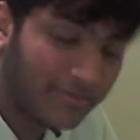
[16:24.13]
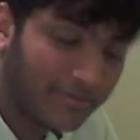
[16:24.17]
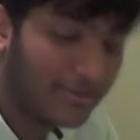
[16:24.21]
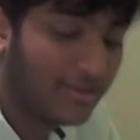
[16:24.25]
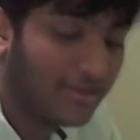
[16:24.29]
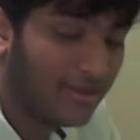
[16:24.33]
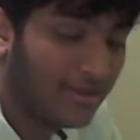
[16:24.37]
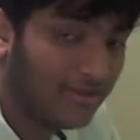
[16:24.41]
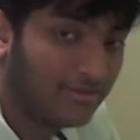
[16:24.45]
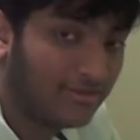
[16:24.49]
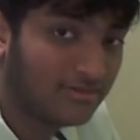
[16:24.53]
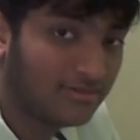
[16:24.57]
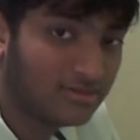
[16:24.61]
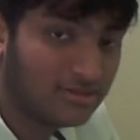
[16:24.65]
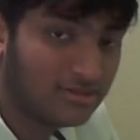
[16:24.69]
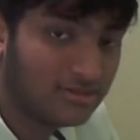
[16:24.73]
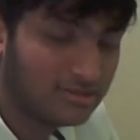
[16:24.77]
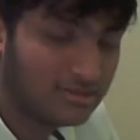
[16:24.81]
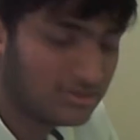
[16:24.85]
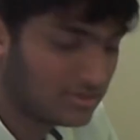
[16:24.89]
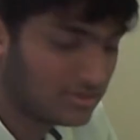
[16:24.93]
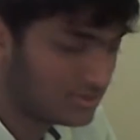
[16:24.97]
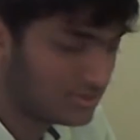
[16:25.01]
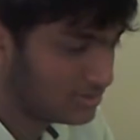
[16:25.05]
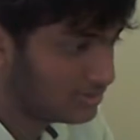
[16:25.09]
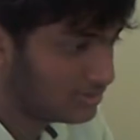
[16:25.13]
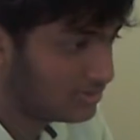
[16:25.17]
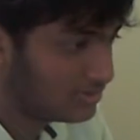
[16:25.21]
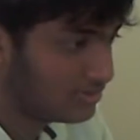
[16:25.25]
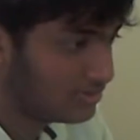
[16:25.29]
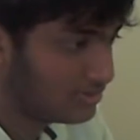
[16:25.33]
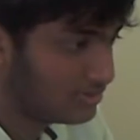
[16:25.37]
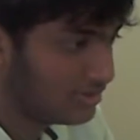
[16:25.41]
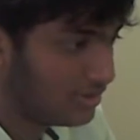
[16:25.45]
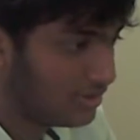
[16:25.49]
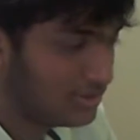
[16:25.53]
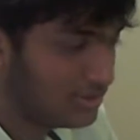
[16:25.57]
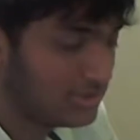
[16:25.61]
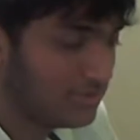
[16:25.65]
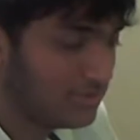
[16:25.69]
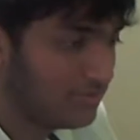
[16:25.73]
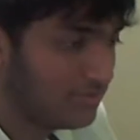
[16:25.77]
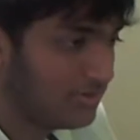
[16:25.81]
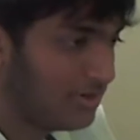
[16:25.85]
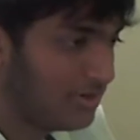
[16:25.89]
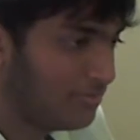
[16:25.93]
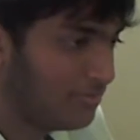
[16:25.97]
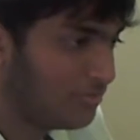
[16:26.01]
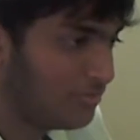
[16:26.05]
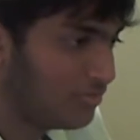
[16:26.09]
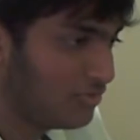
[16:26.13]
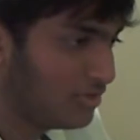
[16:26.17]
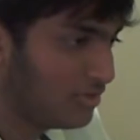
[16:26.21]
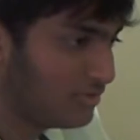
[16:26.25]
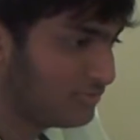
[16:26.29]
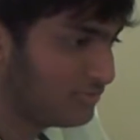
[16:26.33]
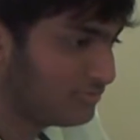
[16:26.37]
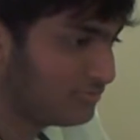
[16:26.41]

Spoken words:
that because I still remember it.